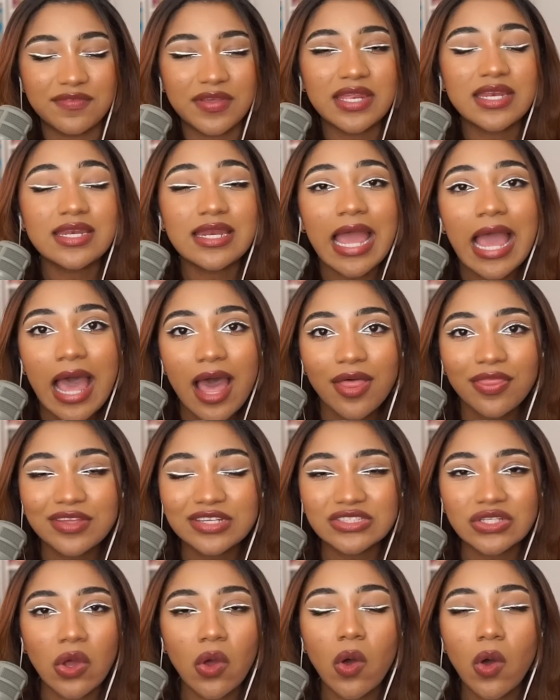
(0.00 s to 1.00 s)
And now
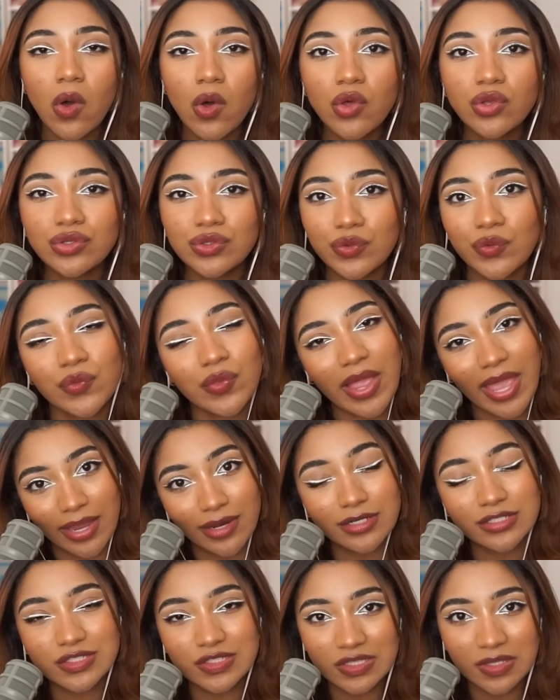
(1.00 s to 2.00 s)
there's a whole new
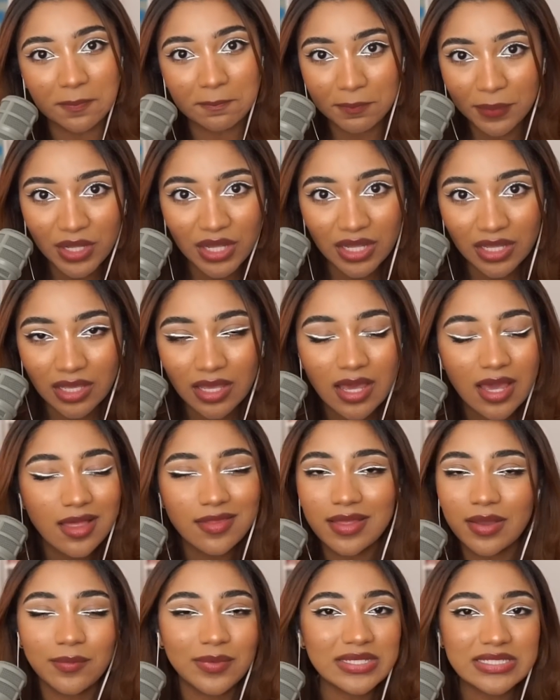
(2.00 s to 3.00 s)
layer to the book
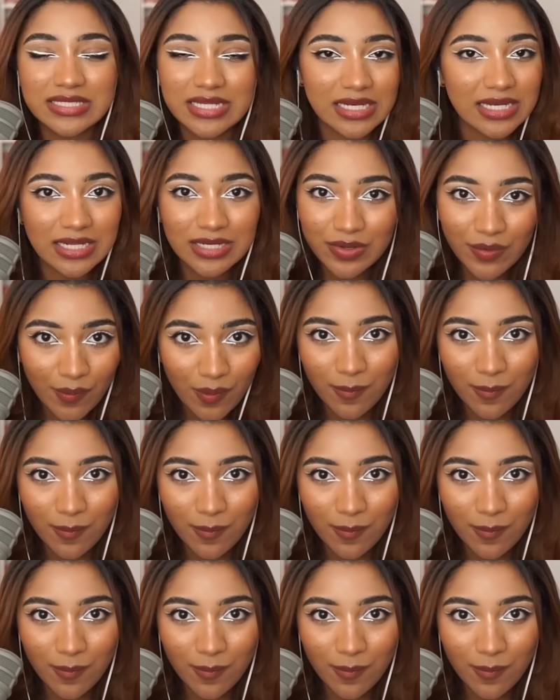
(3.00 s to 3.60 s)
that we didn't know